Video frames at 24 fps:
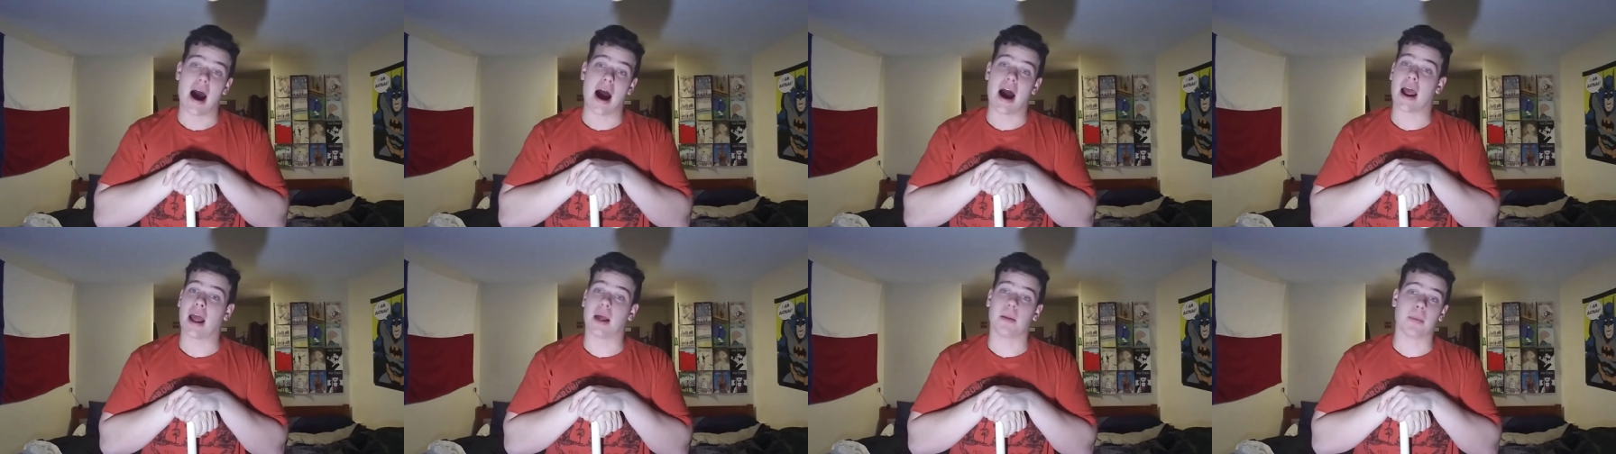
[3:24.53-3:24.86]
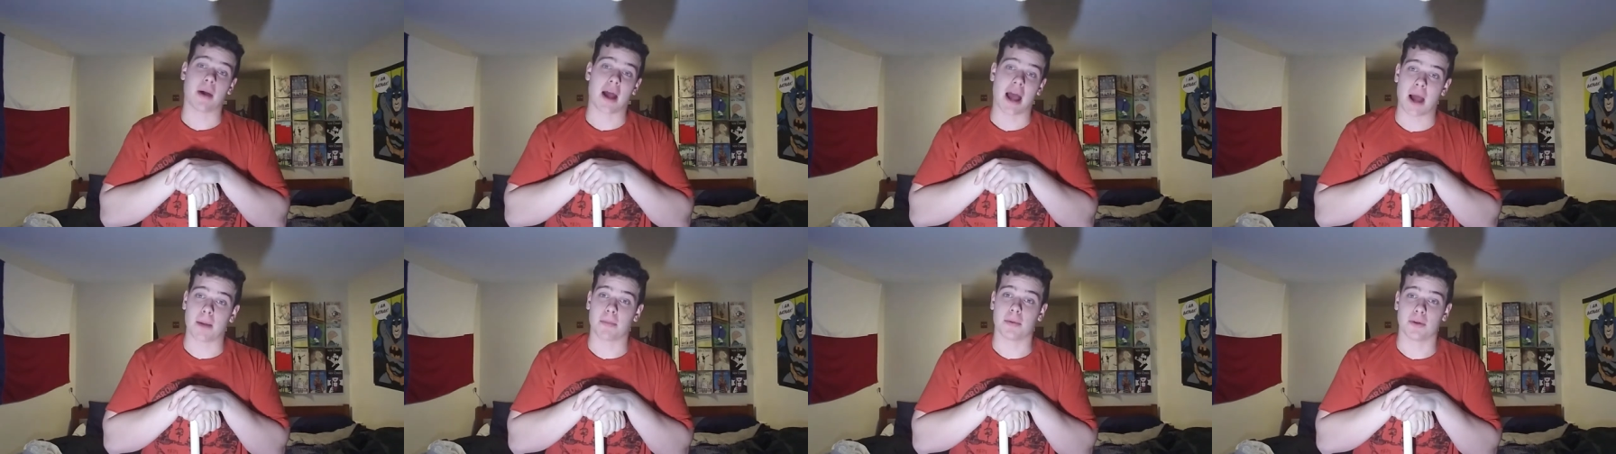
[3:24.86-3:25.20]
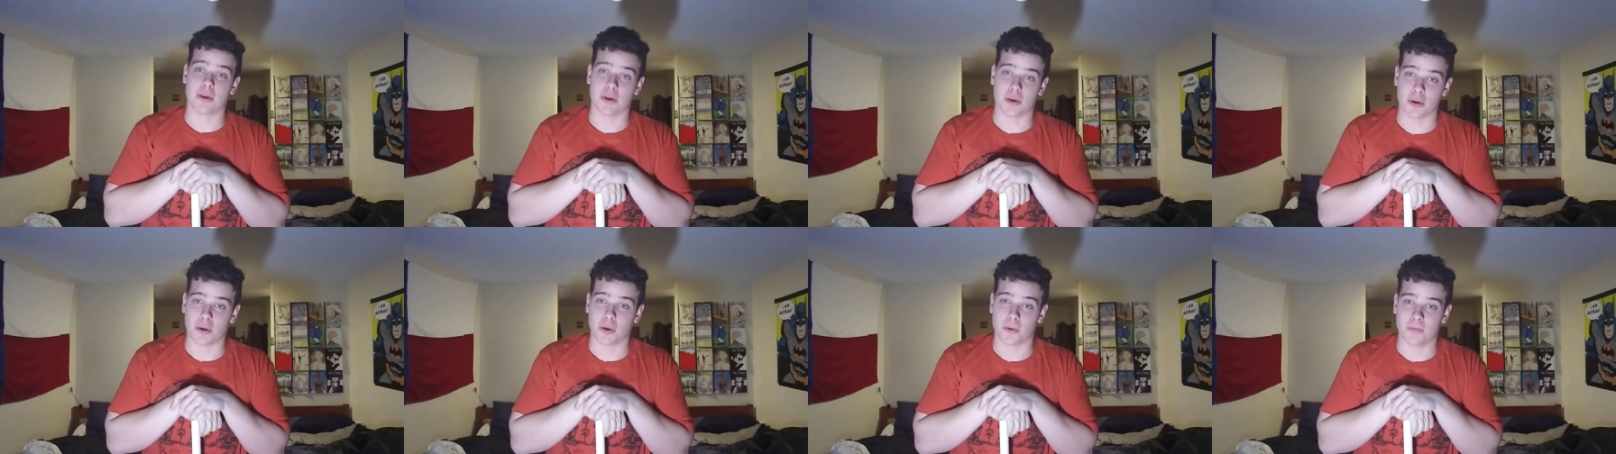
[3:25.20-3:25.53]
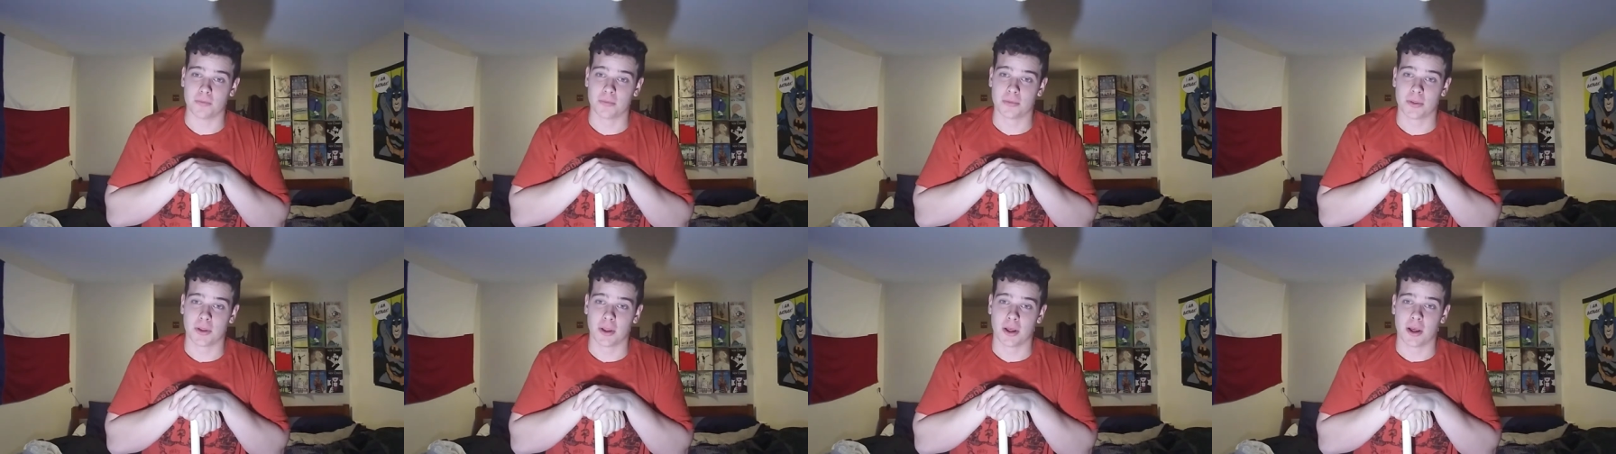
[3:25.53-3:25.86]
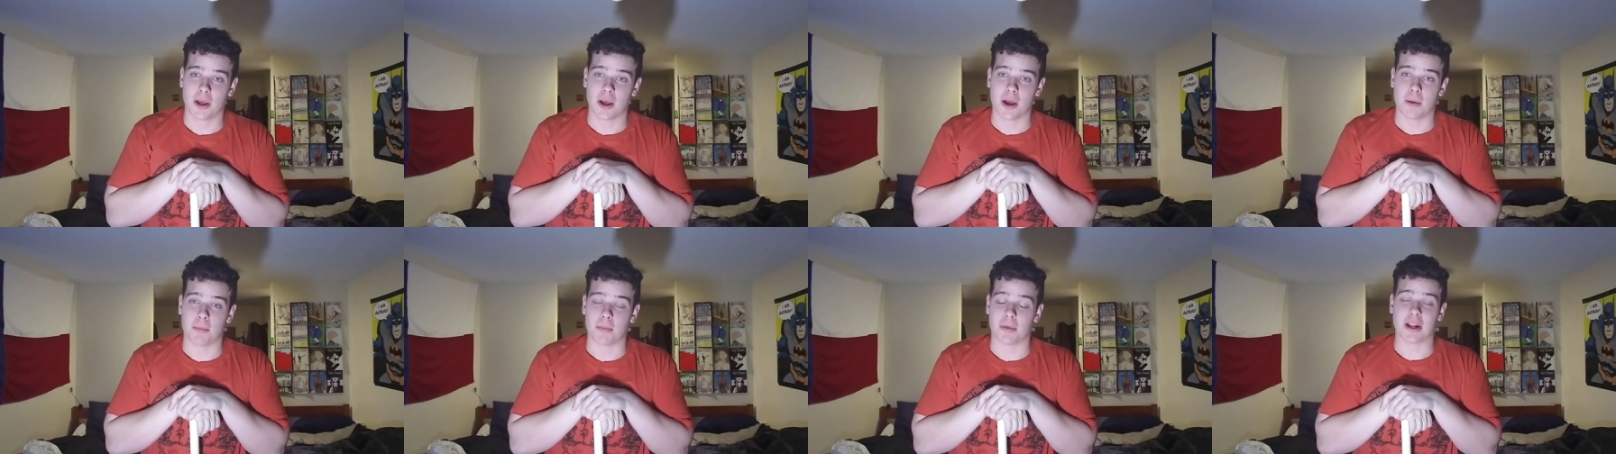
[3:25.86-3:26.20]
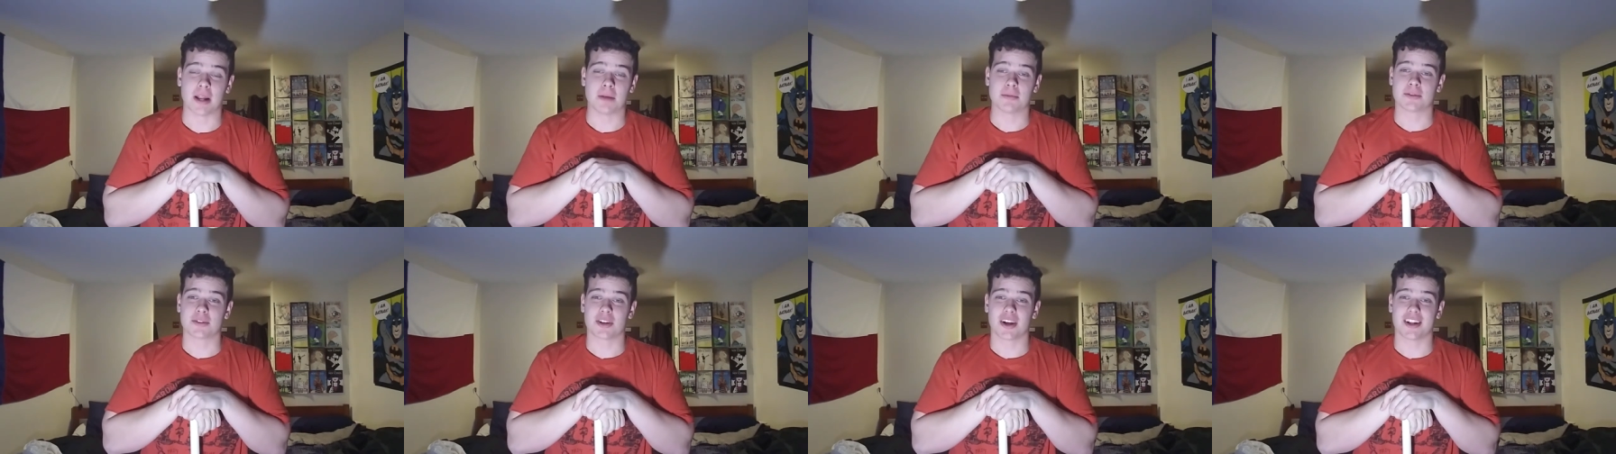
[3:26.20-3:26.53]
I am happy to do.
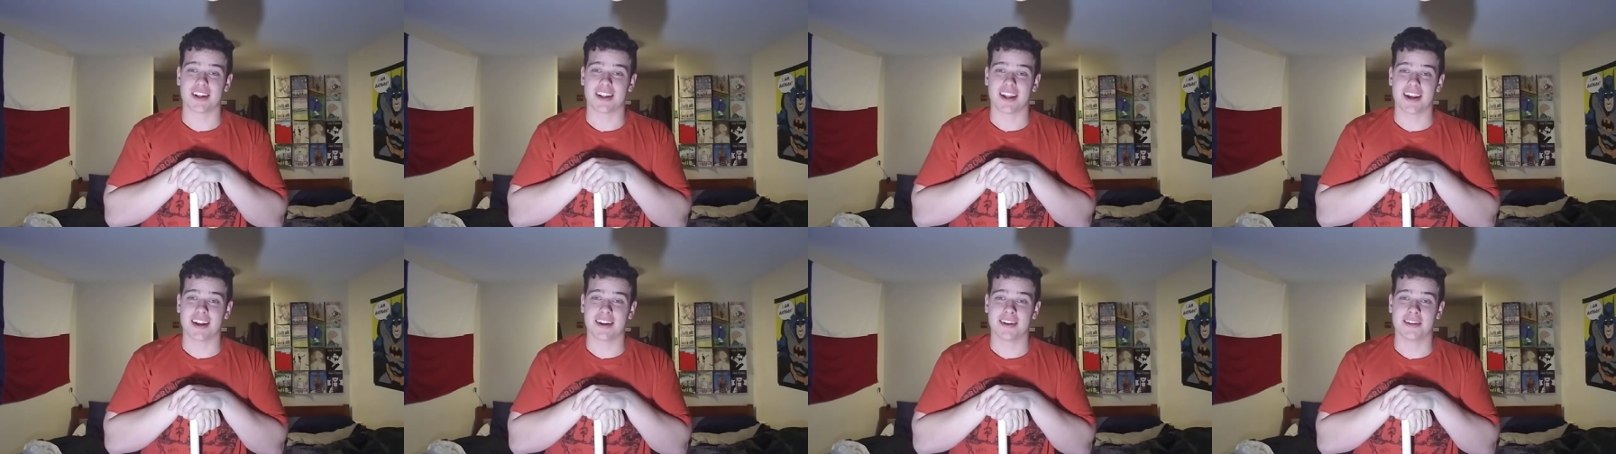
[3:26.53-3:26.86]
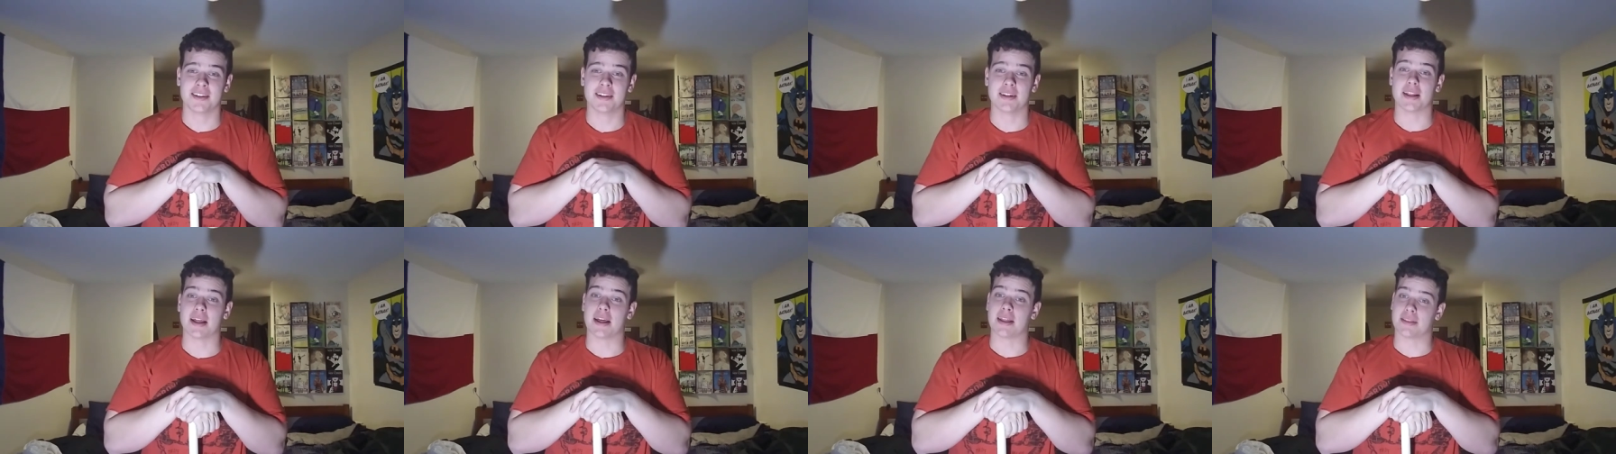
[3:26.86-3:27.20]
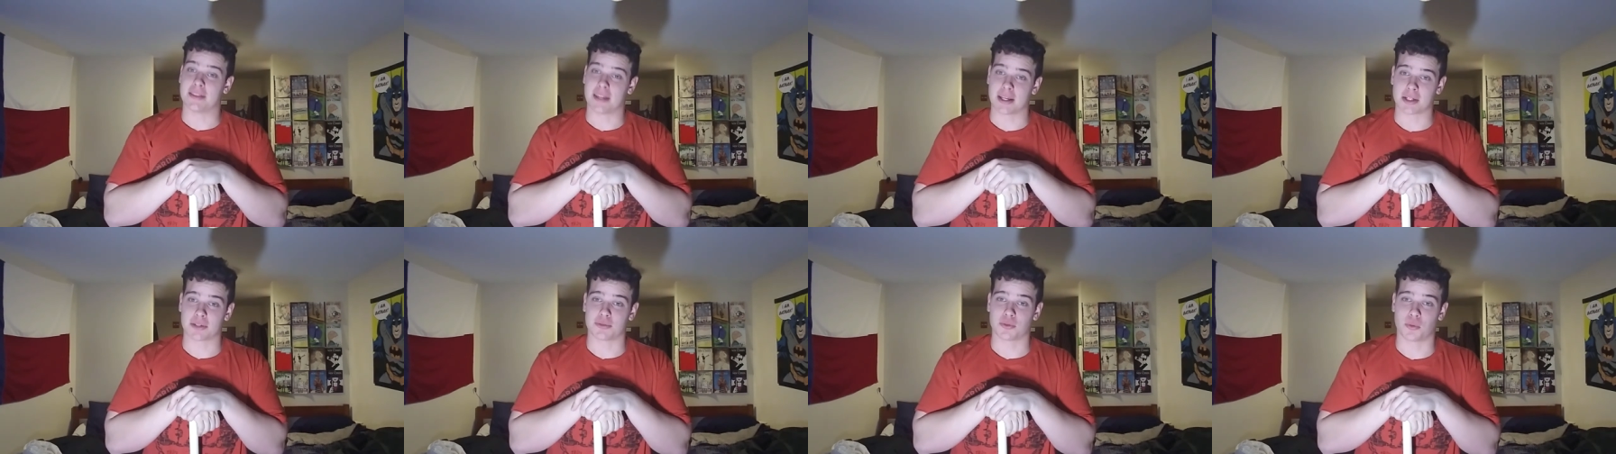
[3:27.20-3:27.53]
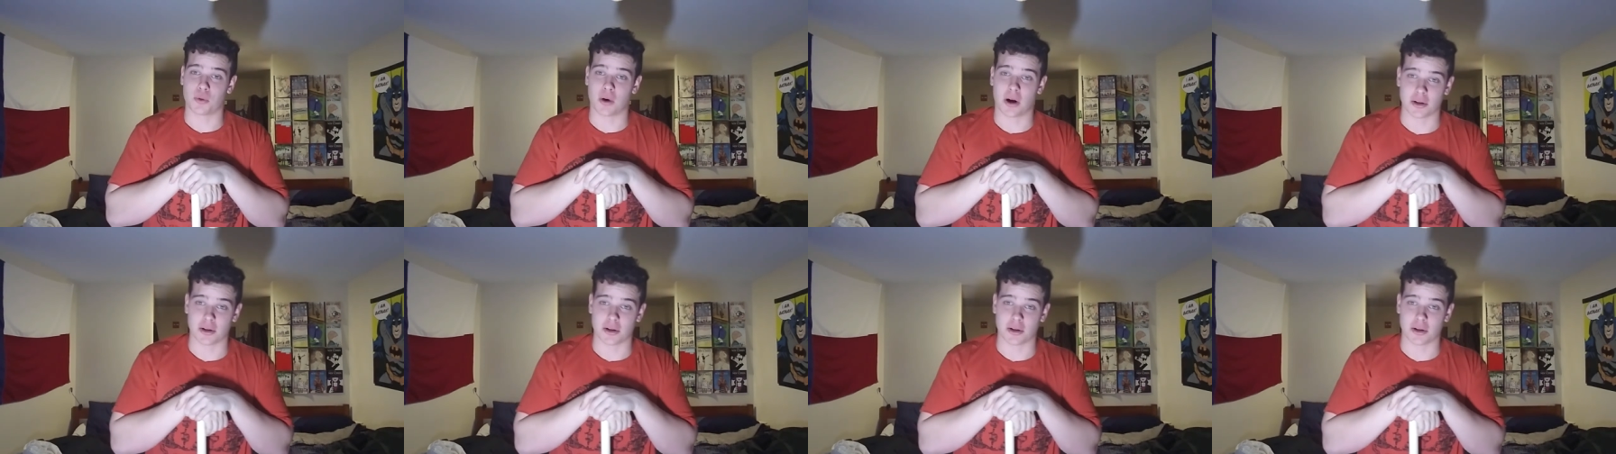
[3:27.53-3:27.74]
My name's Sutton Haye, and thanks for